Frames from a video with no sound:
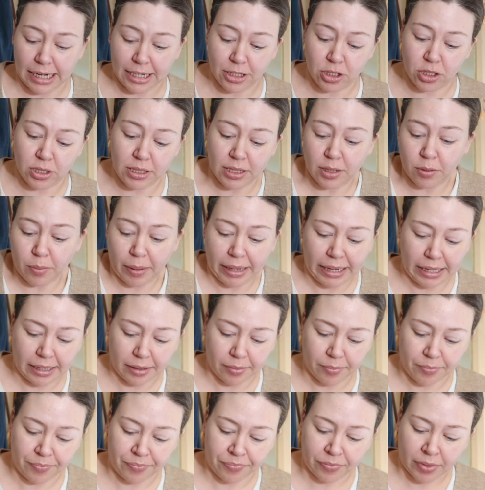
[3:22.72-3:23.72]
I just need white.
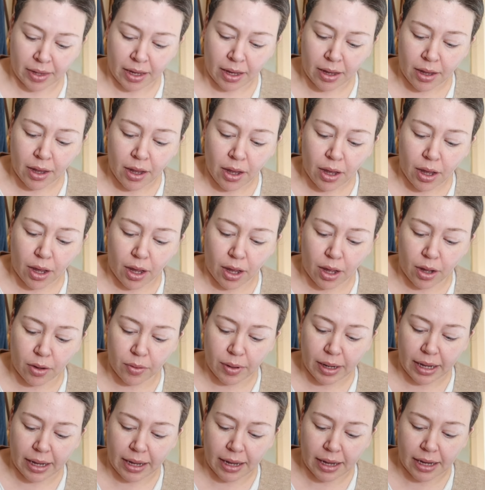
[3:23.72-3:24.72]

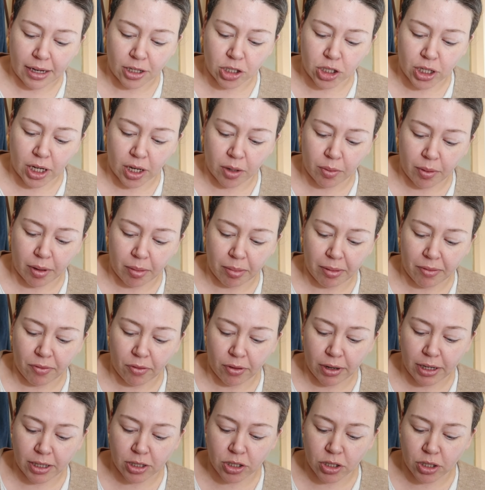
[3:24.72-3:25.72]
Okay, shake well
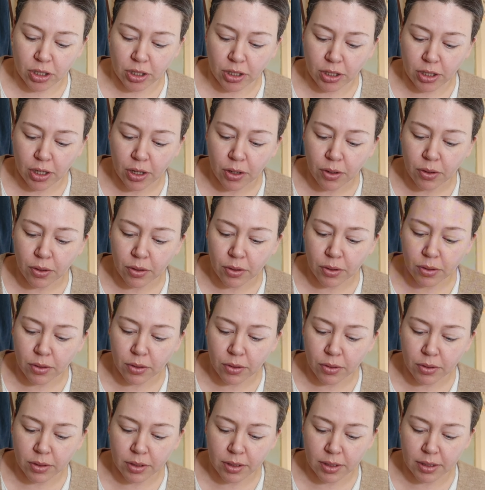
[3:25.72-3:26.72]
before each
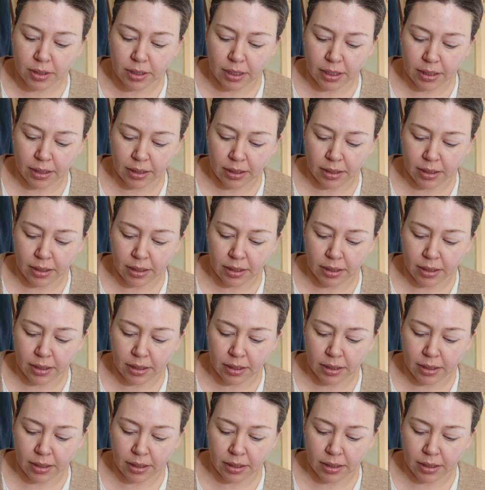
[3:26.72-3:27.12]
use.